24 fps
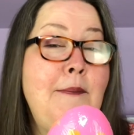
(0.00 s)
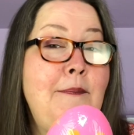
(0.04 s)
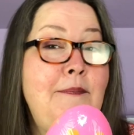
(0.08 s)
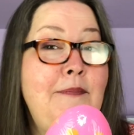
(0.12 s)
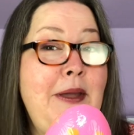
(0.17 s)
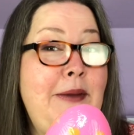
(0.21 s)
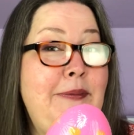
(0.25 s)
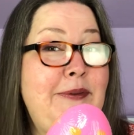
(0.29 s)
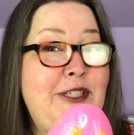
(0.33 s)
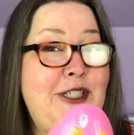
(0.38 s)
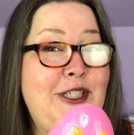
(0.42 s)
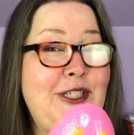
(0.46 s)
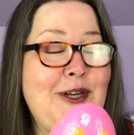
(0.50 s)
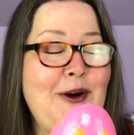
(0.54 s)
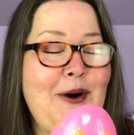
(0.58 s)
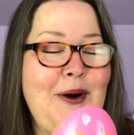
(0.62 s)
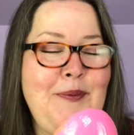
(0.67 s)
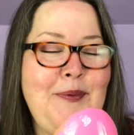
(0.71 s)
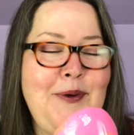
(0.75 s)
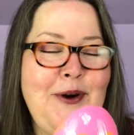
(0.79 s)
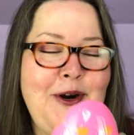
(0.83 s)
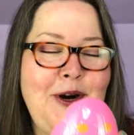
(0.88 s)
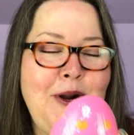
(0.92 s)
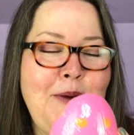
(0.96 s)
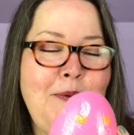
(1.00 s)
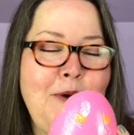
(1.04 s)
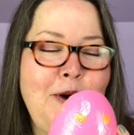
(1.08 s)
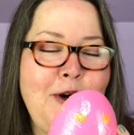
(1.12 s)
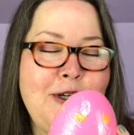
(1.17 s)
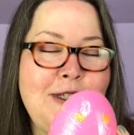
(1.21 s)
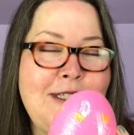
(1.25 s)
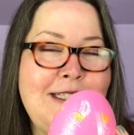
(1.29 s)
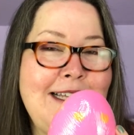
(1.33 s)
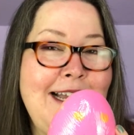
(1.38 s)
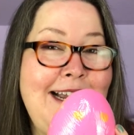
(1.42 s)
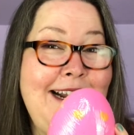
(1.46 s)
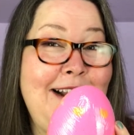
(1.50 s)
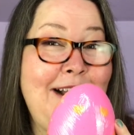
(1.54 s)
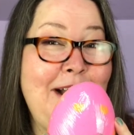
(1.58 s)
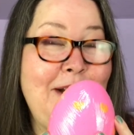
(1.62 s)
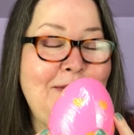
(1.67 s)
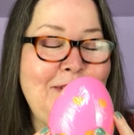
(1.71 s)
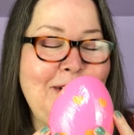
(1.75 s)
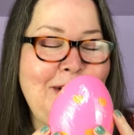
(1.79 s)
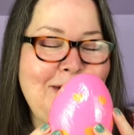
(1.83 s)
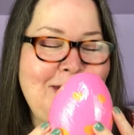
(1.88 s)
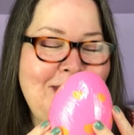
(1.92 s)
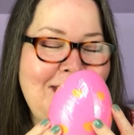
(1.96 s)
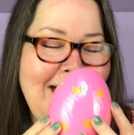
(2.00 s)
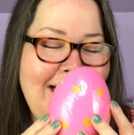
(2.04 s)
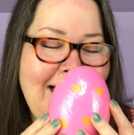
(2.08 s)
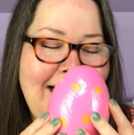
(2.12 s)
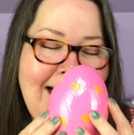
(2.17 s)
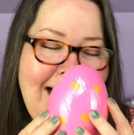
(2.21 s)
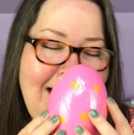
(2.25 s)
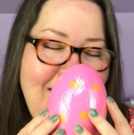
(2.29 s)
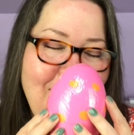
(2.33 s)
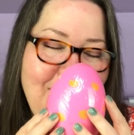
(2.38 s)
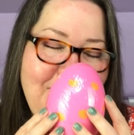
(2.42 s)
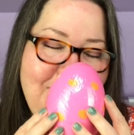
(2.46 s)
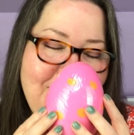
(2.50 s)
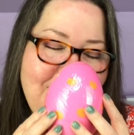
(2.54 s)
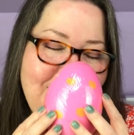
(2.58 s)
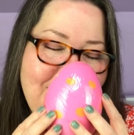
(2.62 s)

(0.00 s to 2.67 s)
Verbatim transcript: Maybe she's already put it up on her site. I'll have to go check it out.